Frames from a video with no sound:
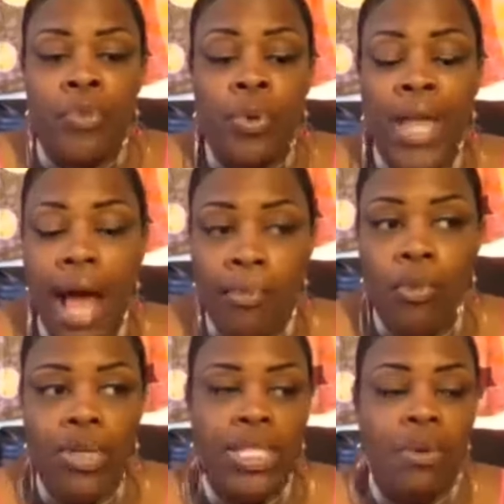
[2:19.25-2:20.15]
What
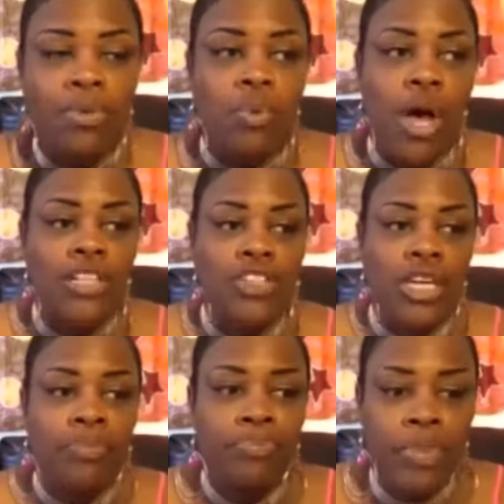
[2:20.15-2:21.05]
happened was I was
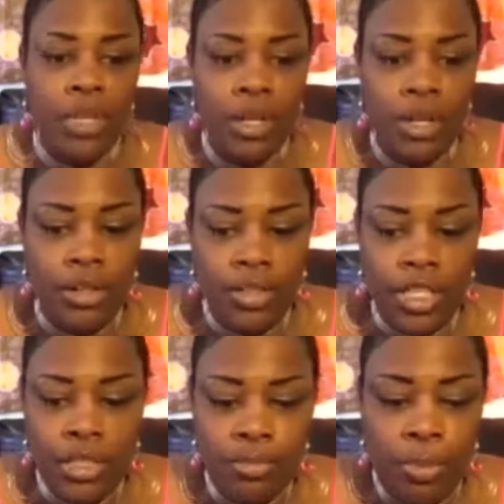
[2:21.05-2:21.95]
watching
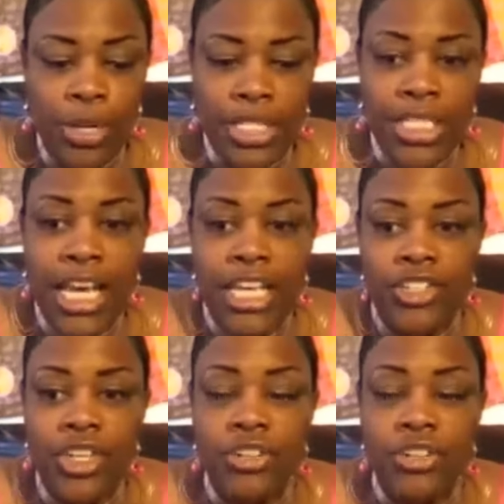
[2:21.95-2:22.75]
this presentation,